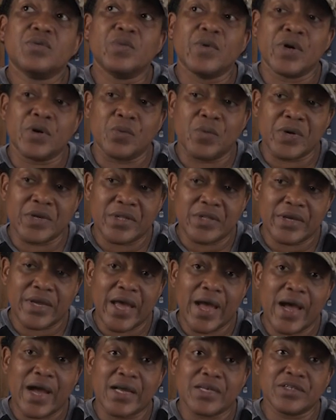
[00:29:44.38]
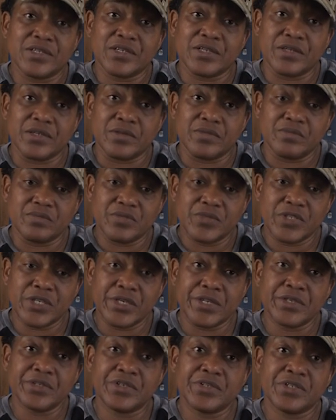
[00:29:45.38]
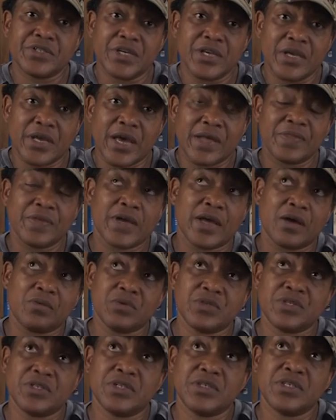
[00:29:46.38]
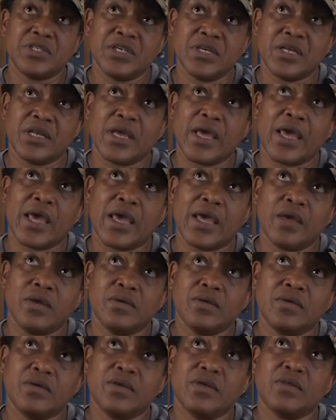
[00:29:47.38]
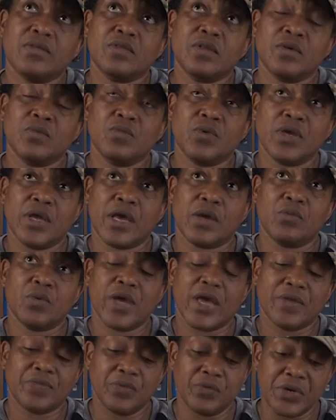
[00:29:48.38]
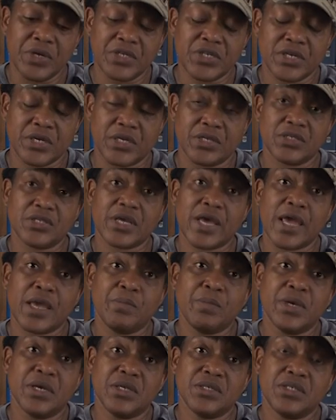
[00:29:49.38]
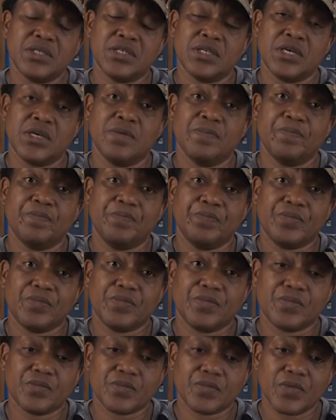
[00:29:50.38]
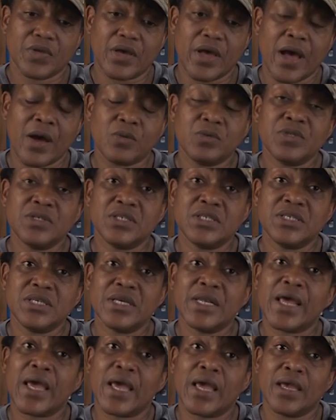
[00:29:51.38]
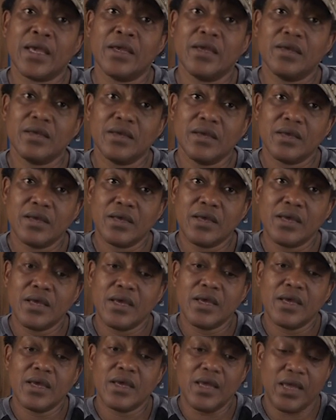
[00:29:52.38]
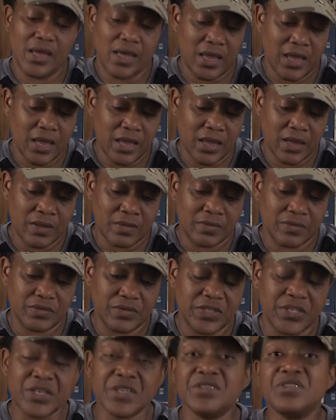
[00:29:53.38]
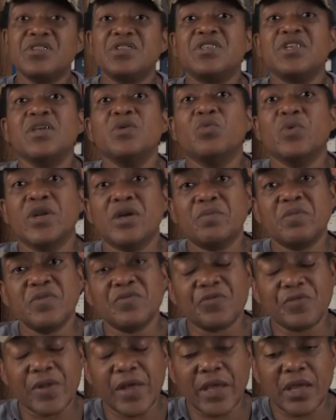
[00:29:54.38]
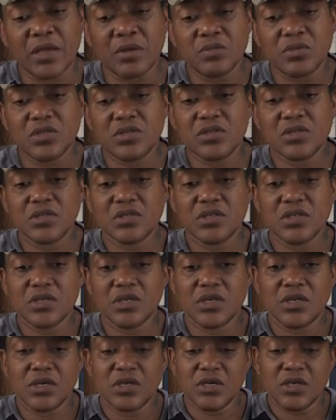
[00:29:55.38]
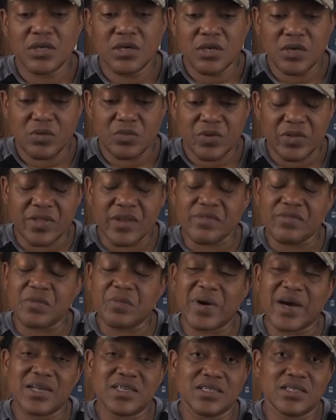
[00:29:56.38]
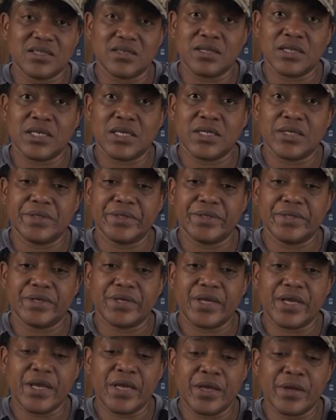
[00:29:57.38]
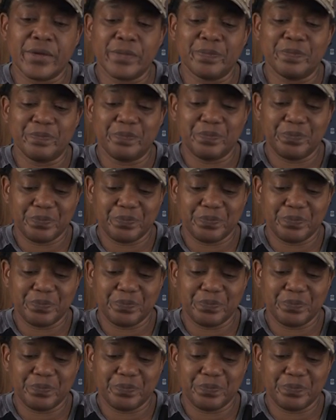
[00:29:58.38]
Well, one of the guys in tent C, I think I was in tent A, then we had three tents, A, B, and C. I was in tent A, and tent C went up in flames with everybody still in it. And